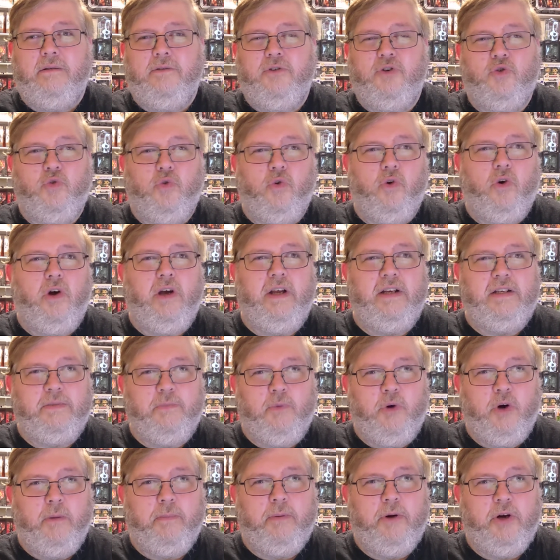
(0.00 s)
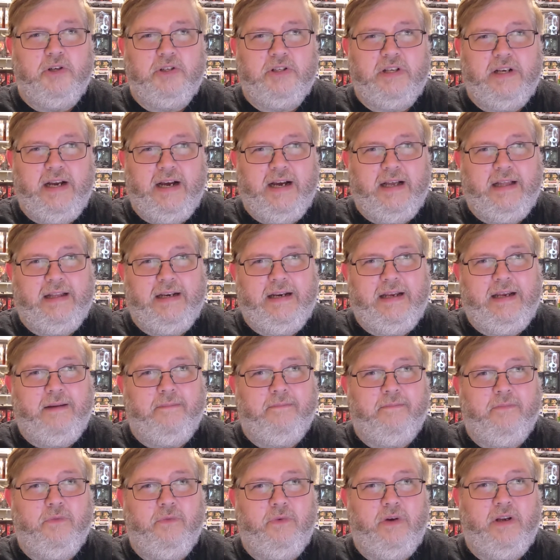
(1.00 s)
droids more personality.
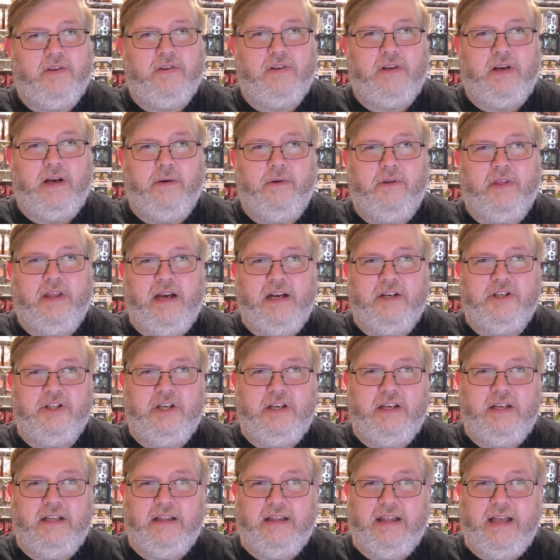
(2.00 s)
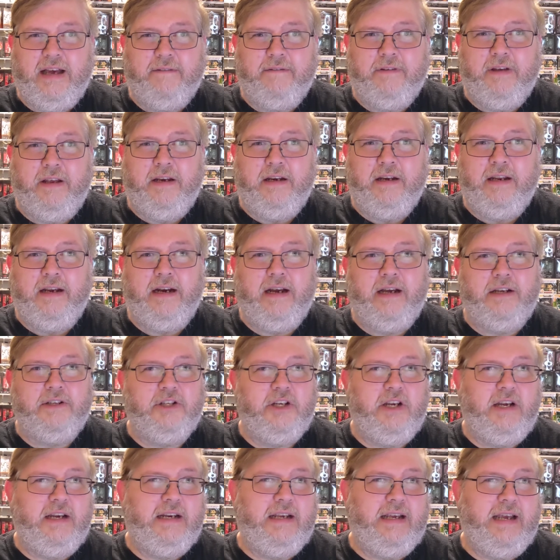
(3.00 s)
We saw with IG-11 and
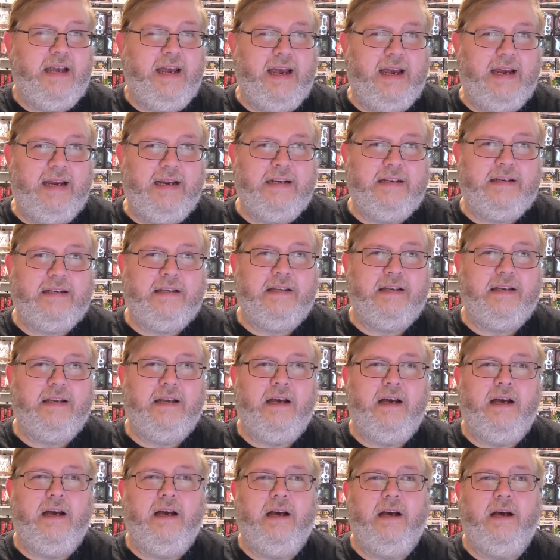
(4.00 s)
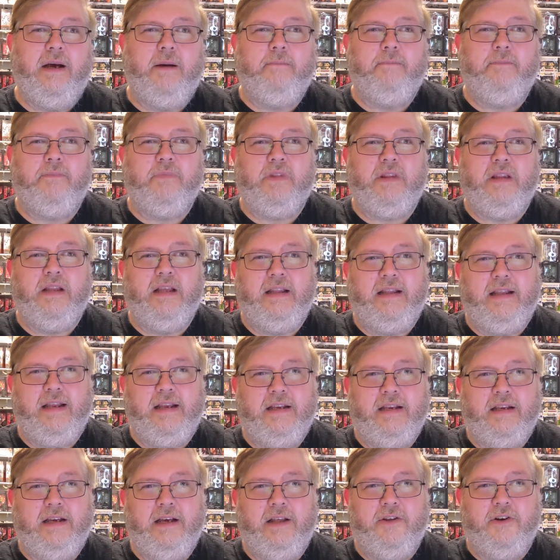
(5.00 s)
IG-88 and
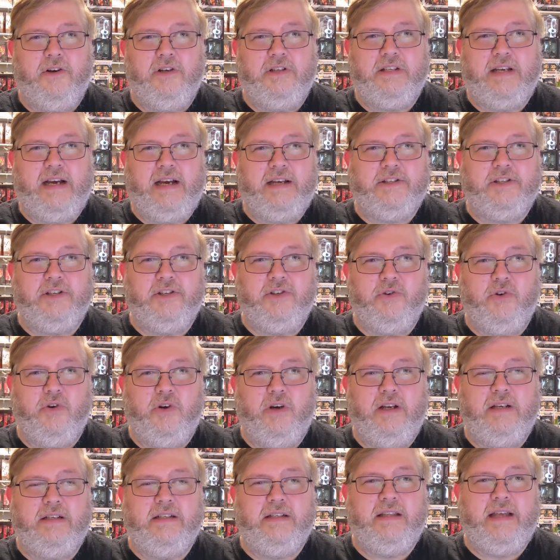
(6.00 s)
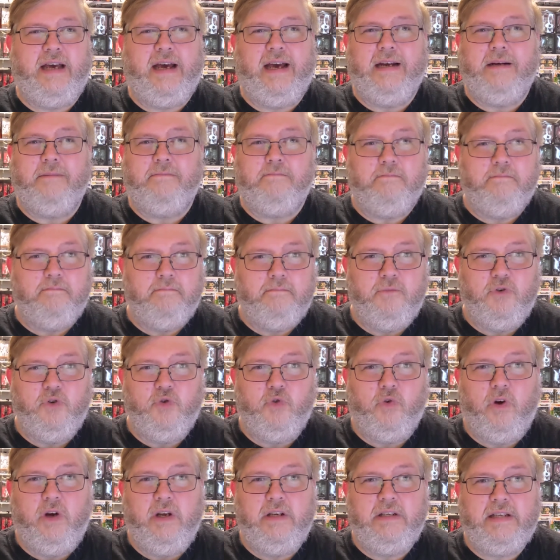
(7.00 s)
the other assassin droids that
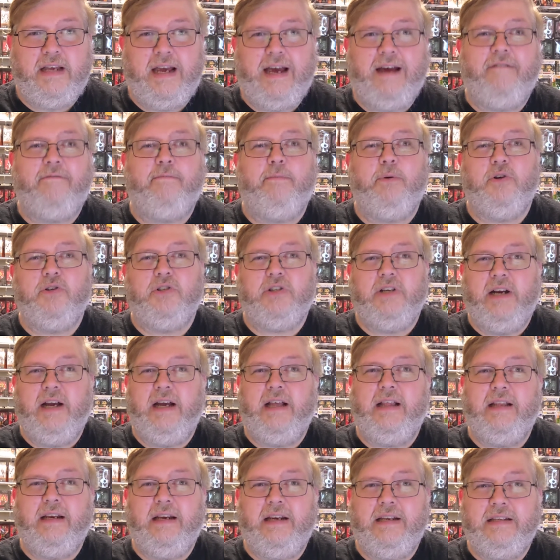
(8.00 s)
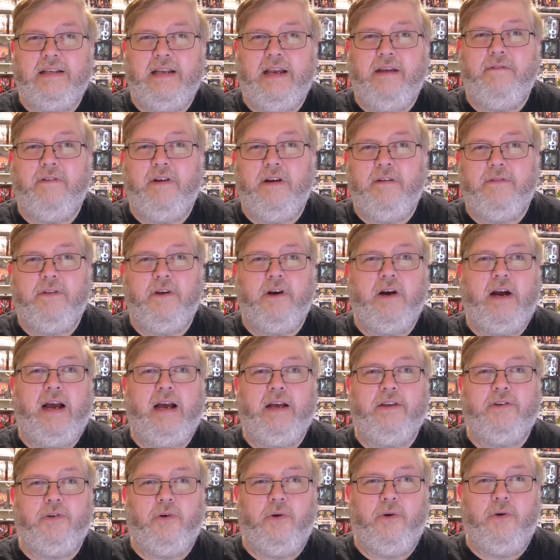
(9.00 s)
droids have personalities, even if they're
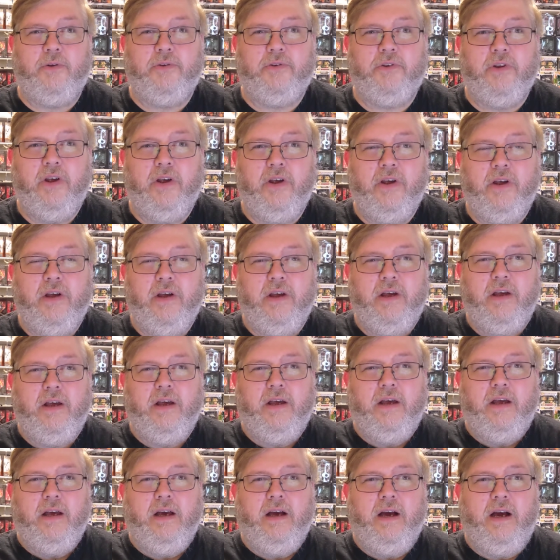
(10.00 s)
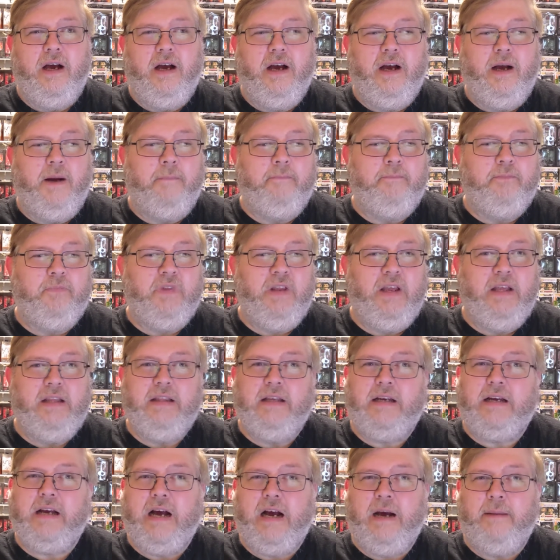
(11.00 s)
assholes. In
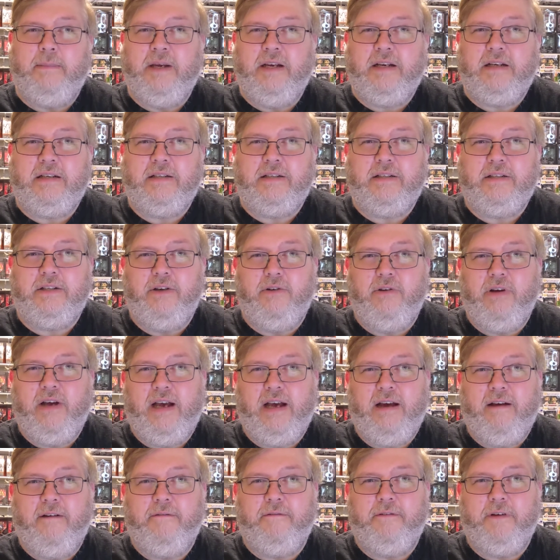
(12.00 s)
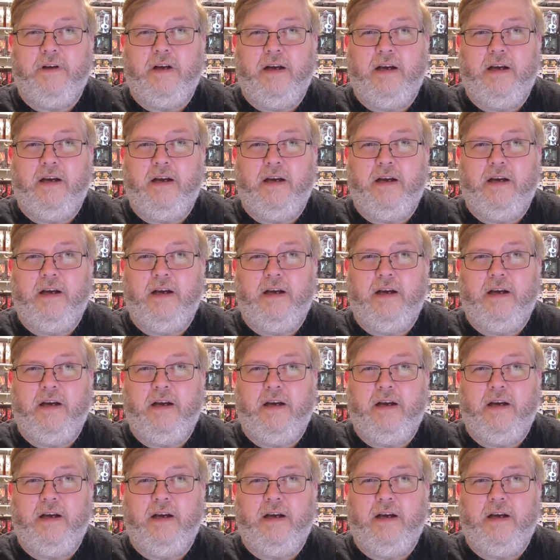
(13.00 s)
the comics, you have,